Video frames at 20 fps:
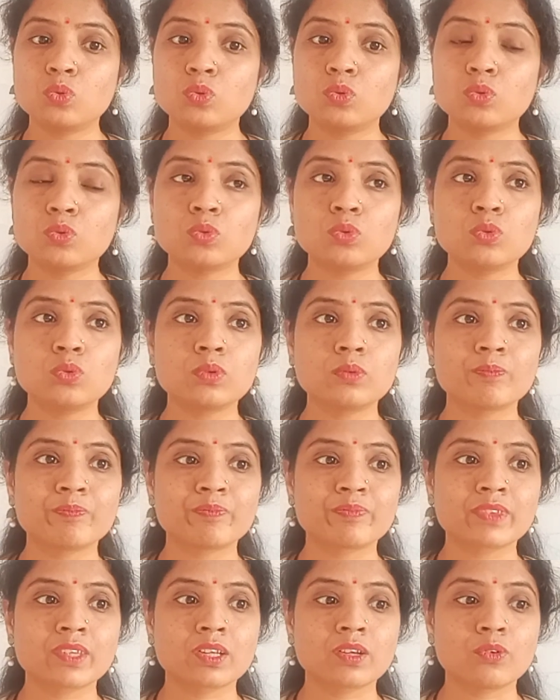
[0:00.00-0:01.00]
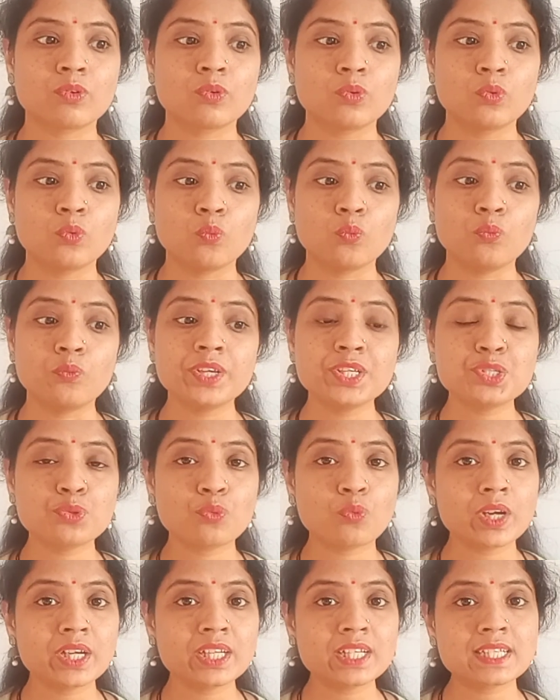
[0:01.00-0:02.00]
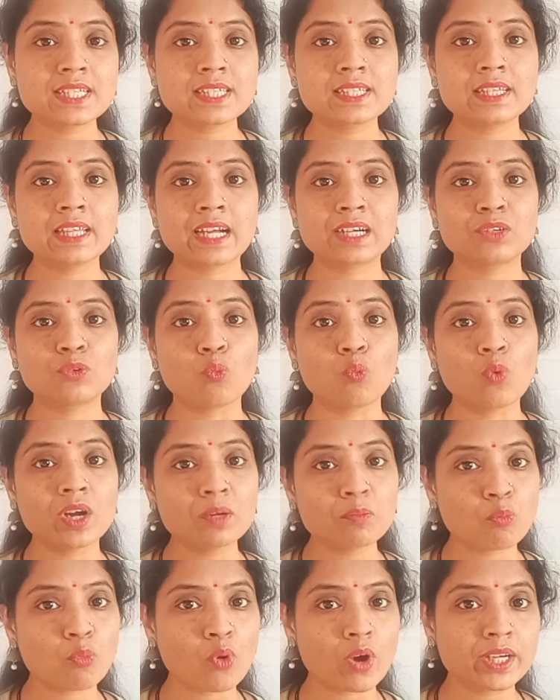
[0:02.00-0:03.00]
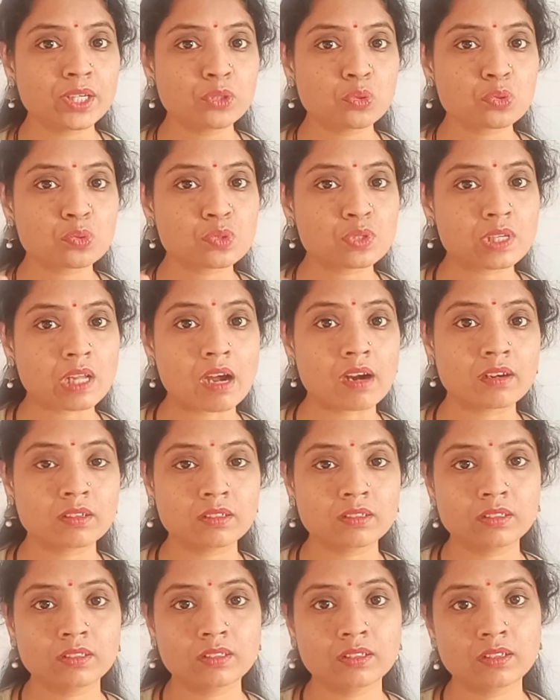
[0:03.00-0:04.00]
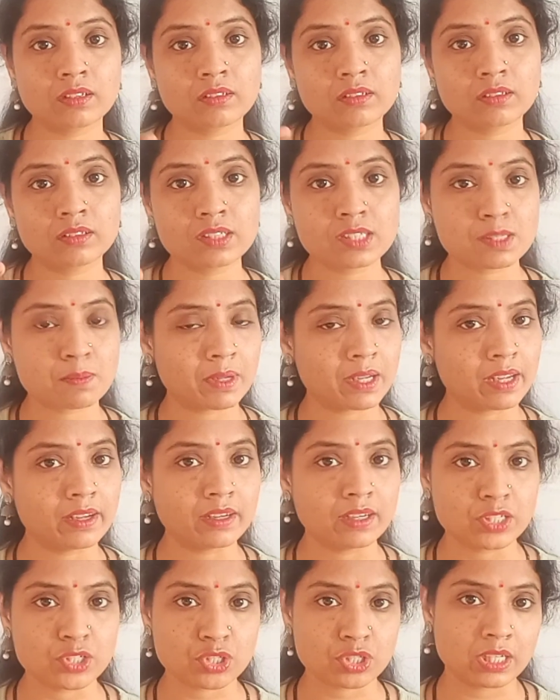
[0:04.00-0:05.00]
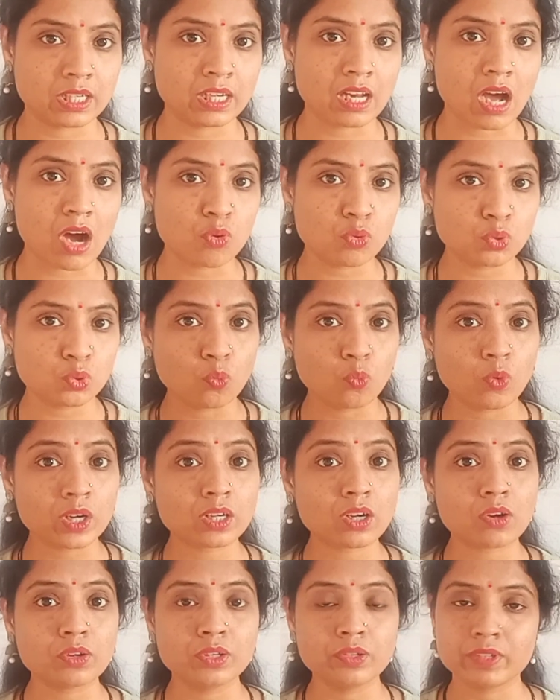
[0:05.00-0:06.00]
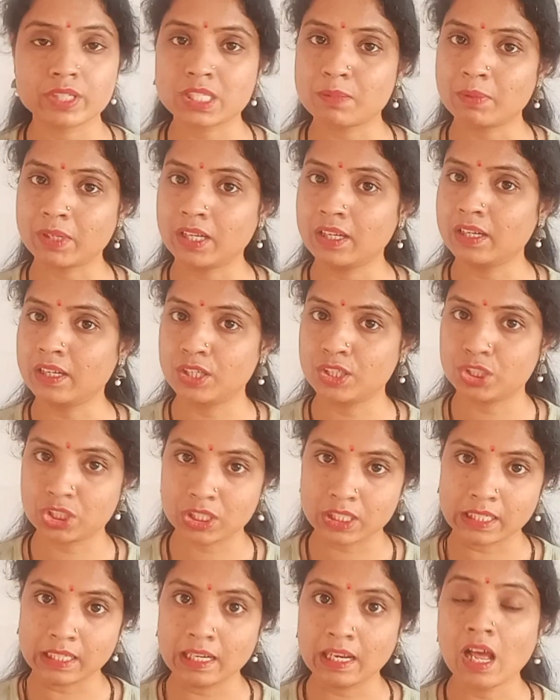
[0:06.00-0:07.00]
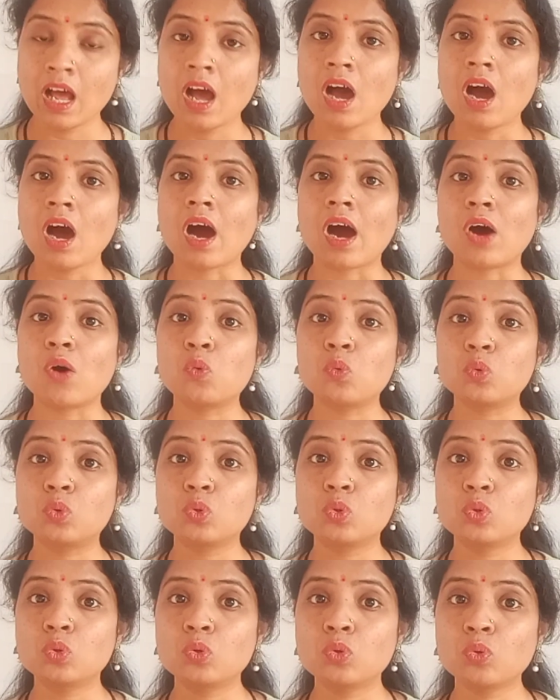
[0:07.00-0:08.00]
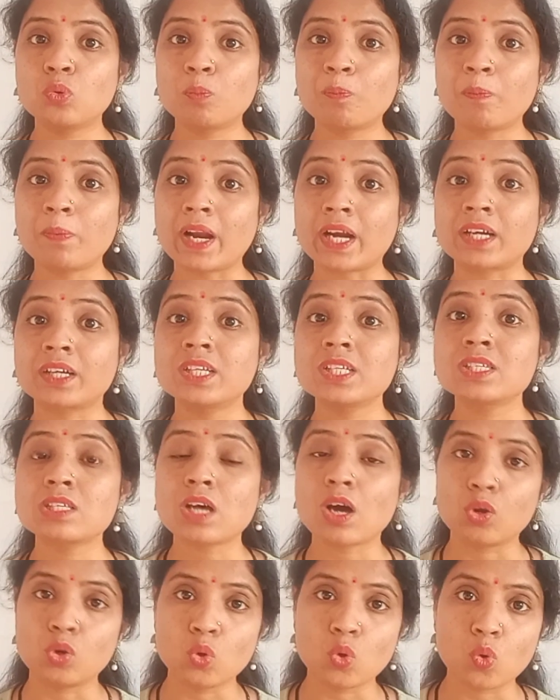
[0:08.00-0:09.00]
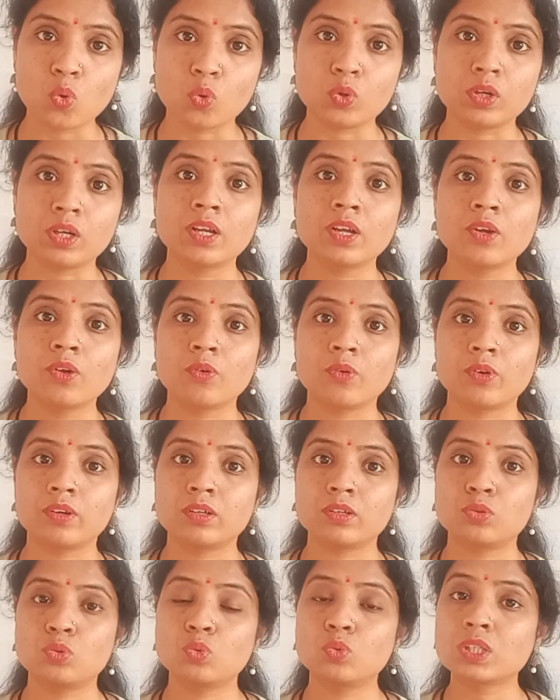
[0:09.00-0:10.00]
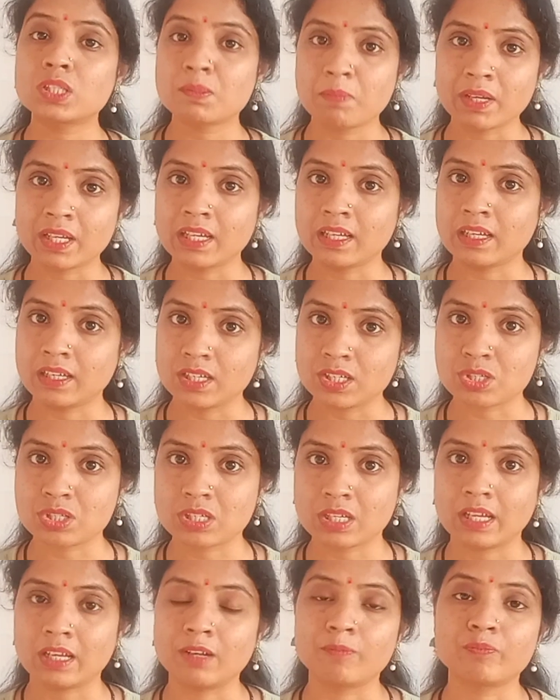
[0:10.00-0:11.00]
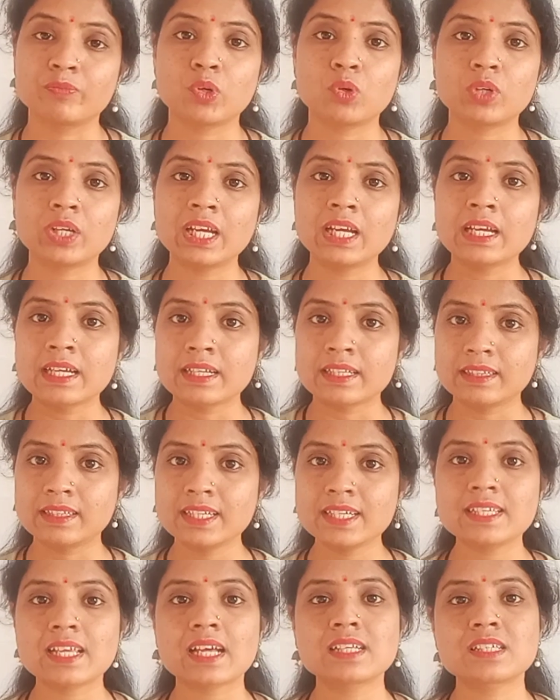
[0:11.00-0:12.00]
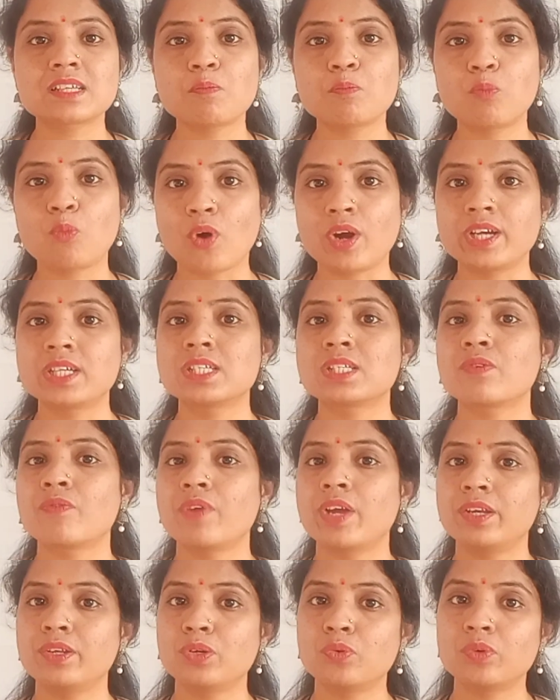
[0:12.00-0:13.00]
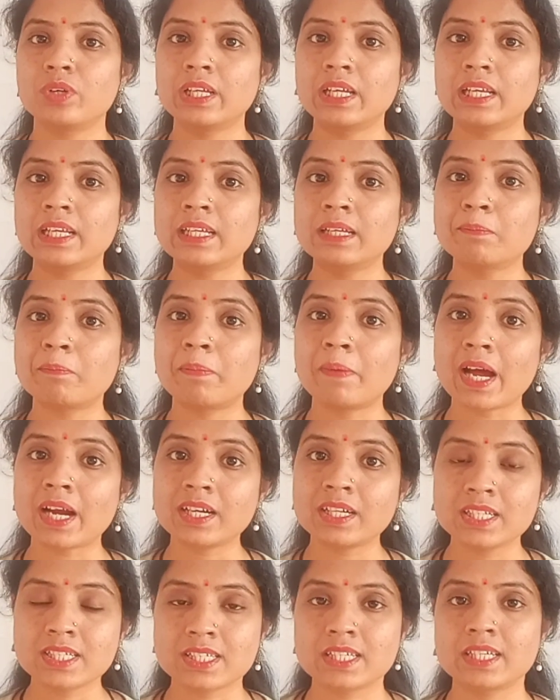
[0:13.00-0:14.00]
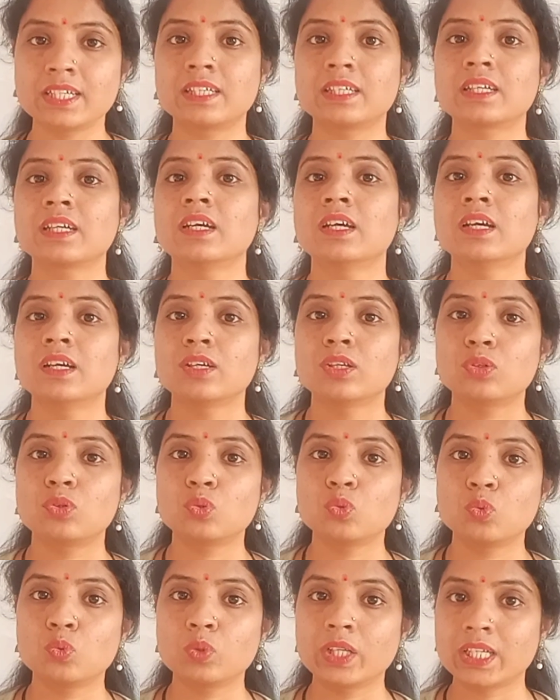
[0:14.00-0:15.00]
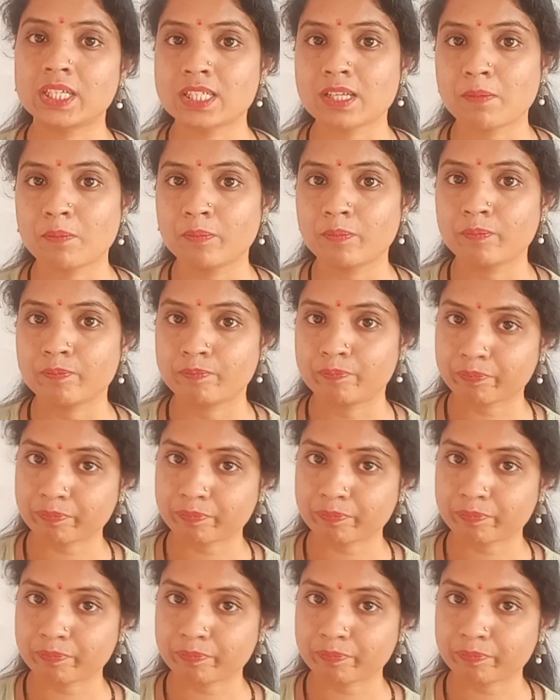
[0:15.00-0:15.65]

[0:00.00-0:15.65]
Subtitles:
to which one is that one point to start the speaking English skill, how to work on your speaking English skill, how to practice alone to speak English skill. Okay, these are some points when you really practice it to get some